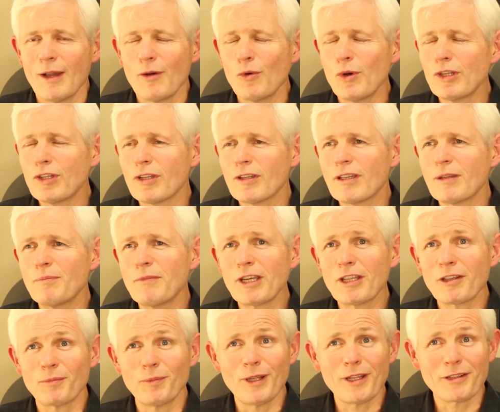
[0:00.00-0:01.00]
which is a
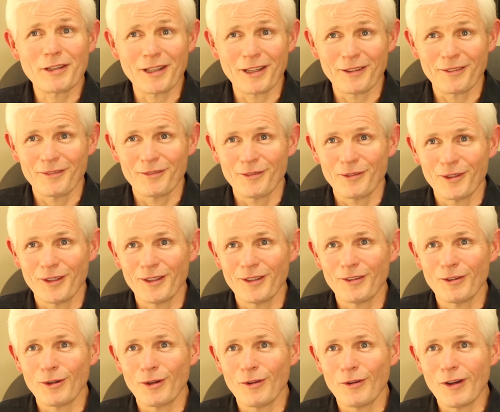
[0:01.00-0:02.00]
mixed blessing,
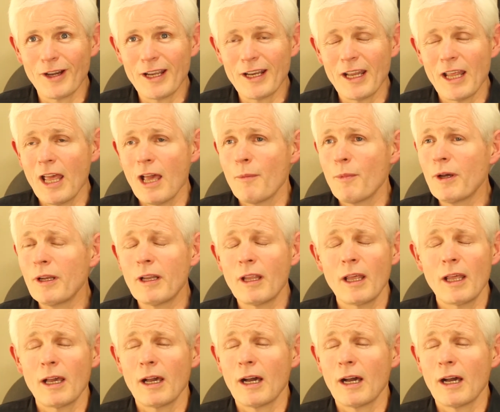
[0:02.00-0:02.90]
right? But,